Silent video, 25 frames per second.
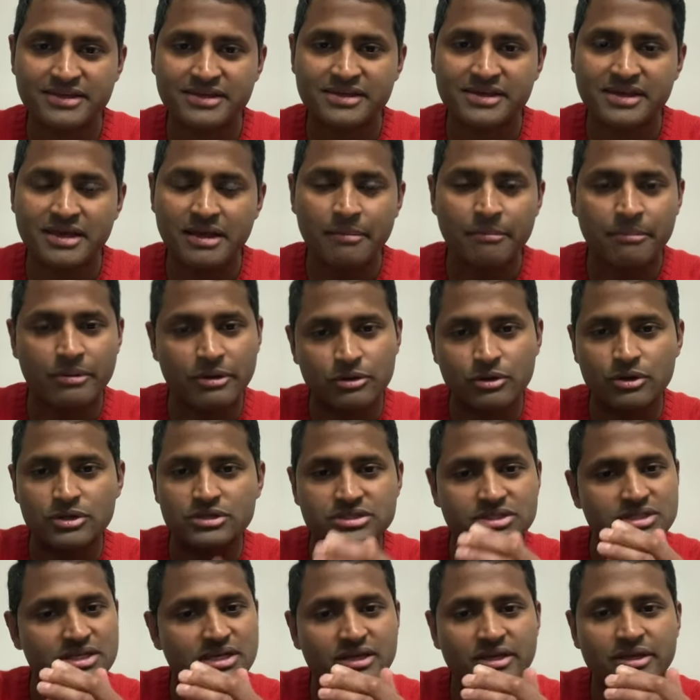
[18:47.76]
Because
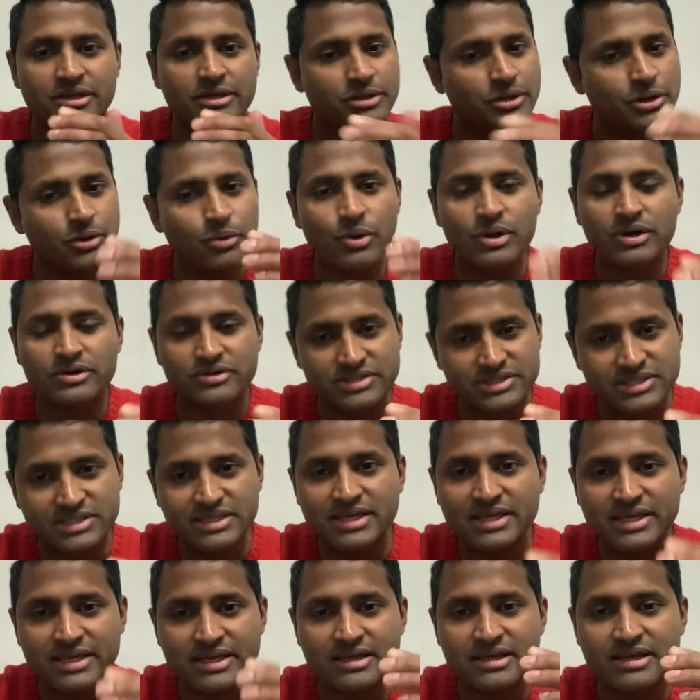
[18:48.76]
you will
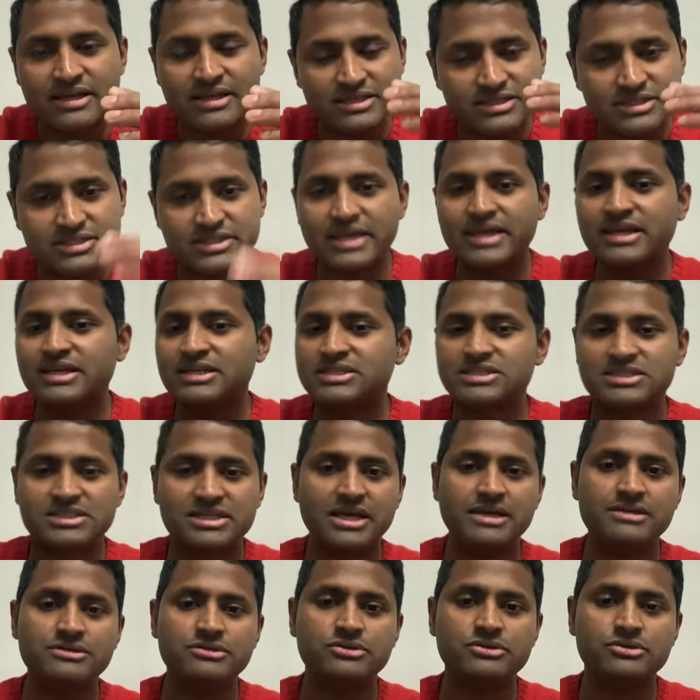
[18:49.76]
see things change
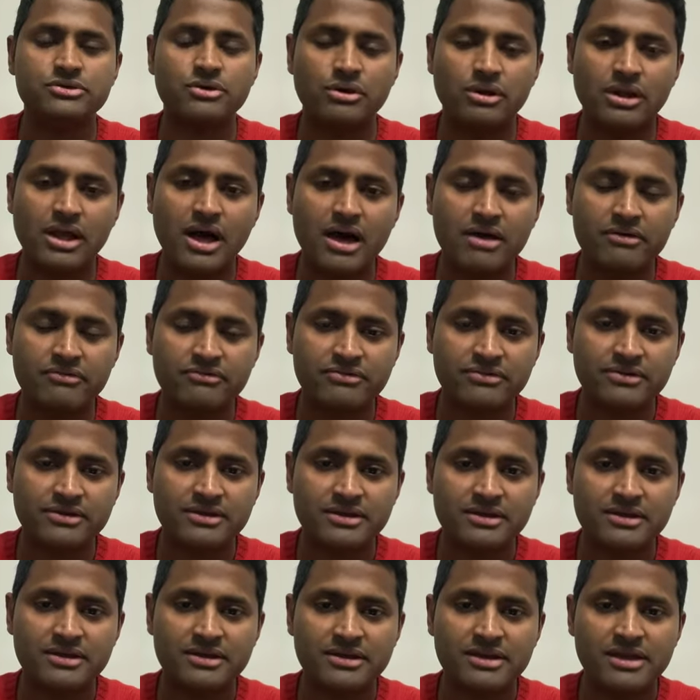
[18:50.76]
in your life.
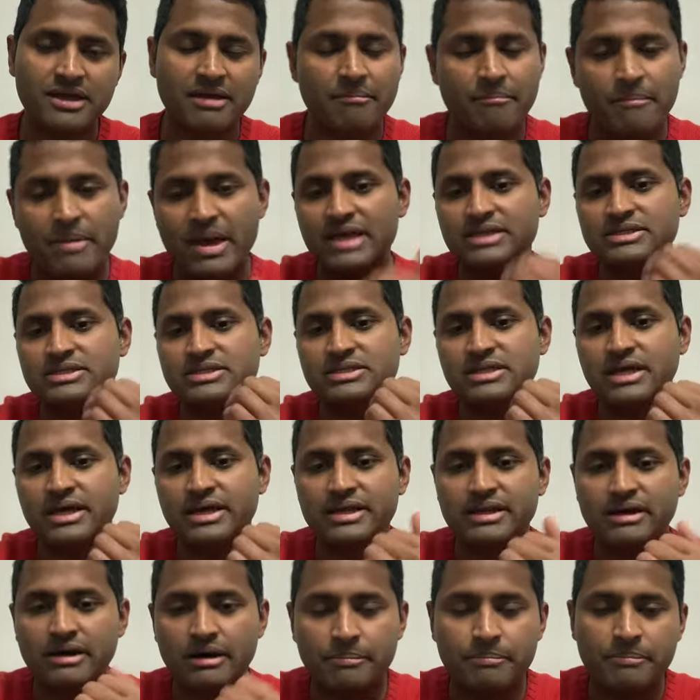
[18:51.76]
Imagine
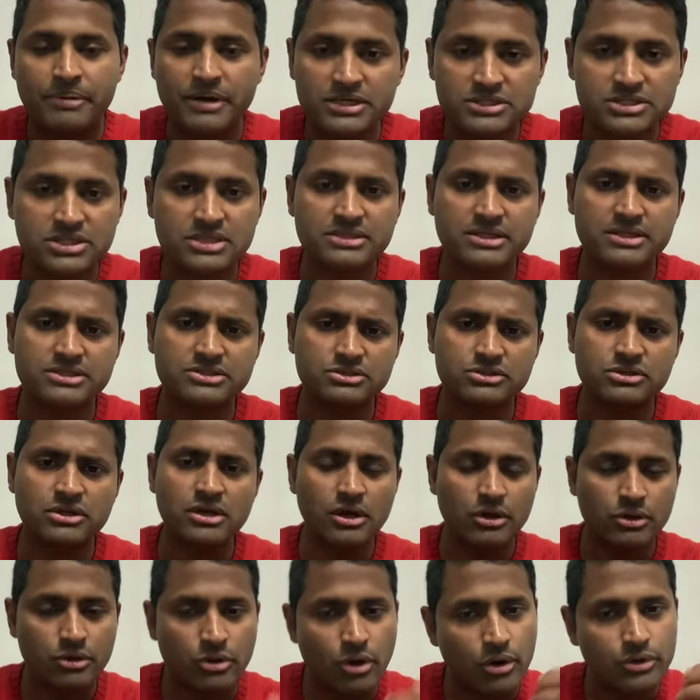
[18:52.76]
a person that's
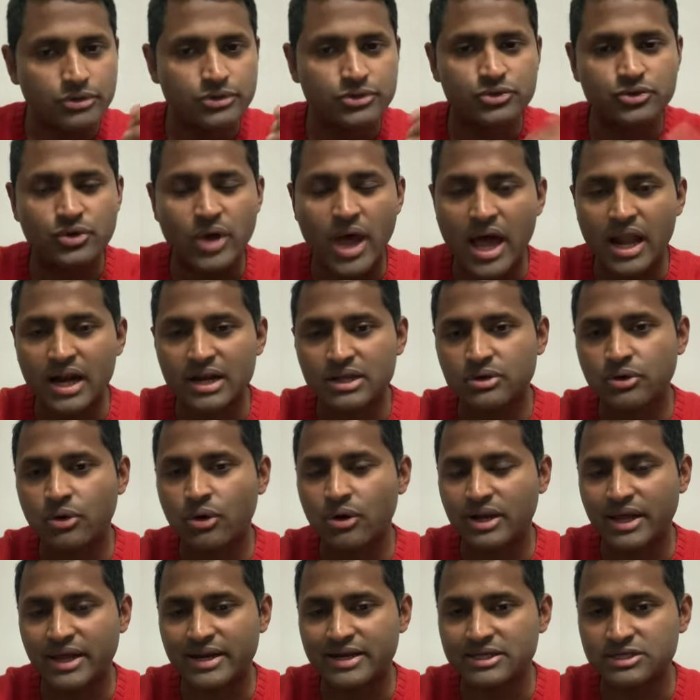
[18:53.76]
going through alcohol
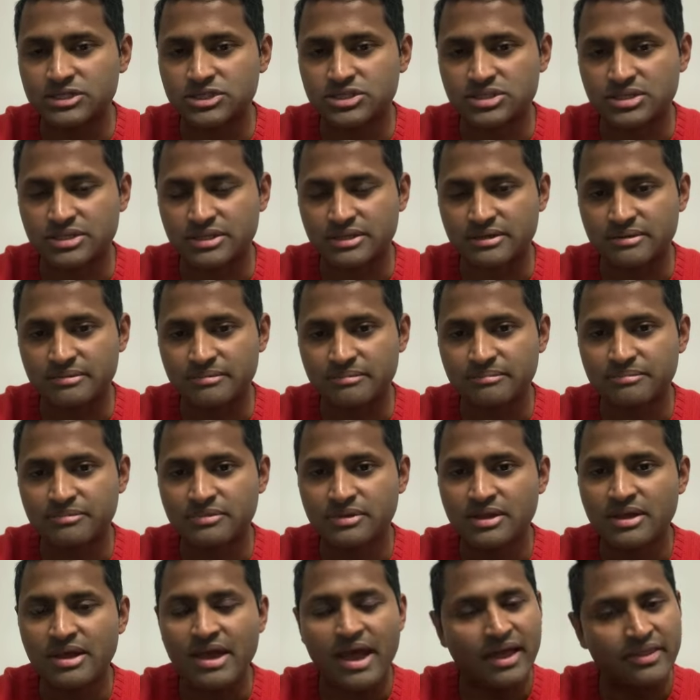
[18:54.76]
addiction
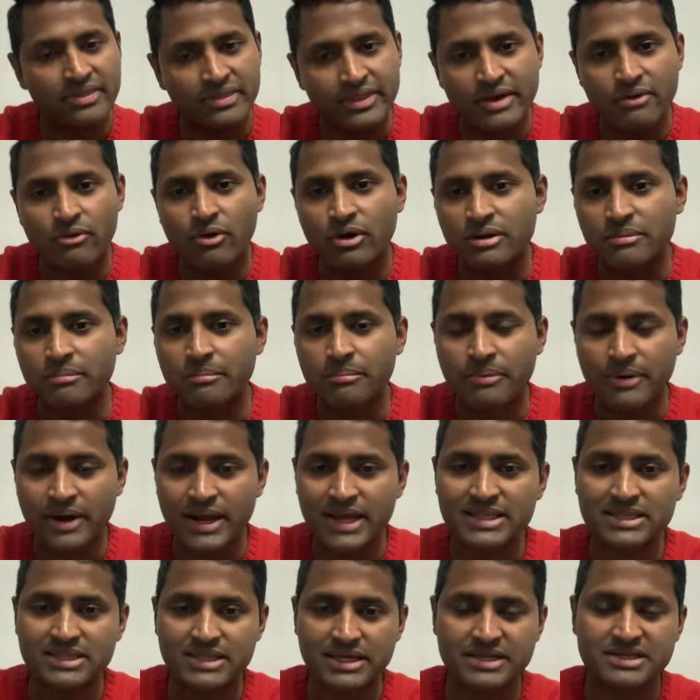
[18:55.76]
and they want to break
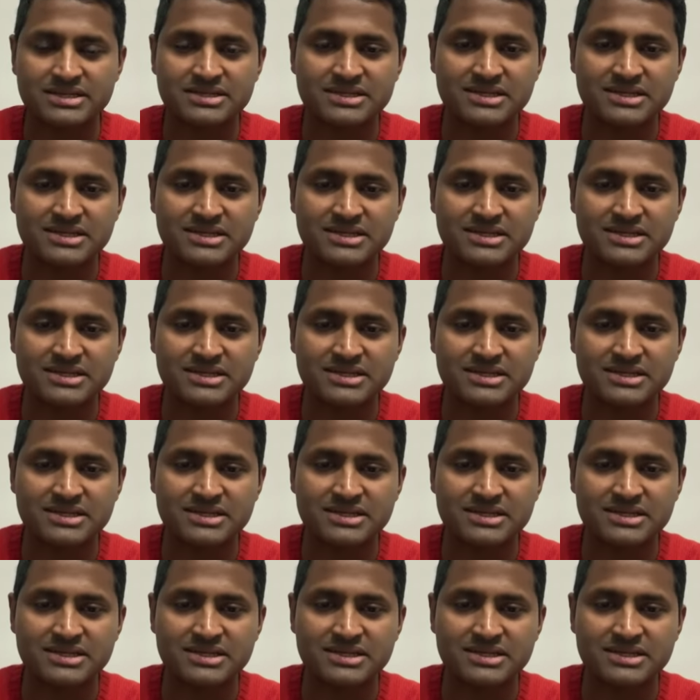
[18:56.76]
that.